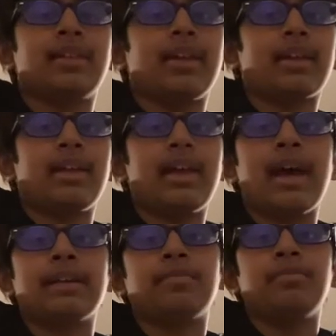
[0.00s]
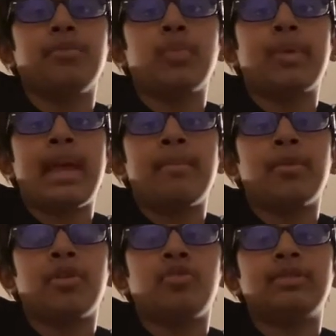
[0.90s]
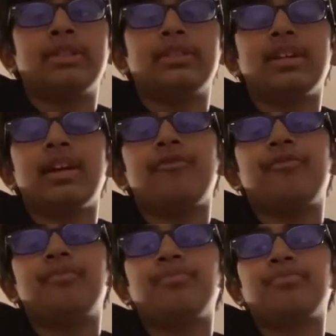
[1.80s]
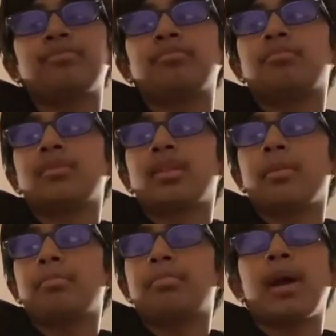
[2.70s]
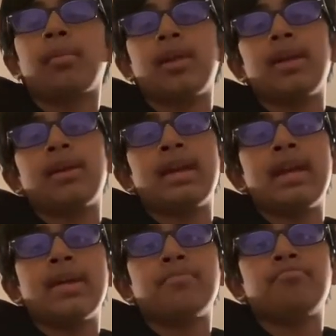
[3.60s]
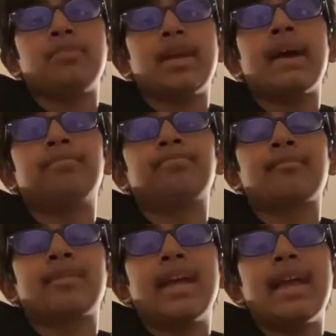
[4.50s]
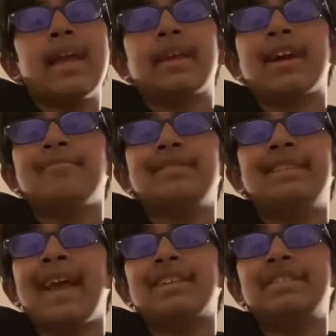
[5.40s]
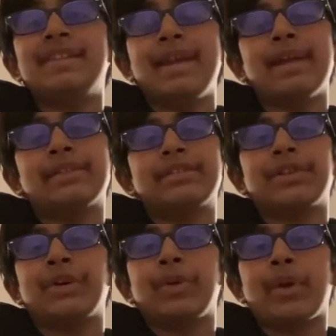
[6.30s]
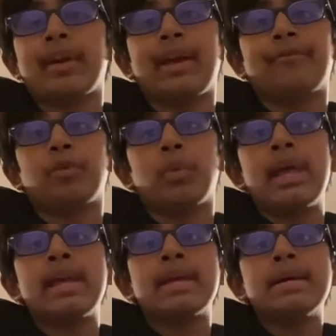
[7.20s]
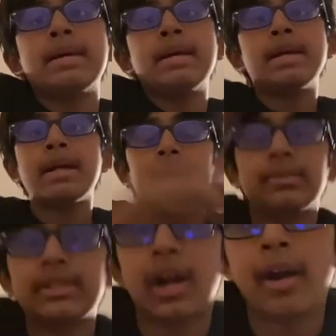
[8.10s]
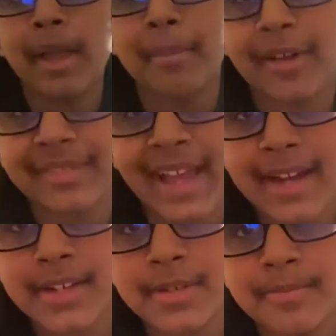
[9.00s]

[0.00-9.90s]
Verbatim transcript: like, it has new game modes and stuff probably. And yeah, and it comes next year, so you're gonna have to wait. I'm sorry about that.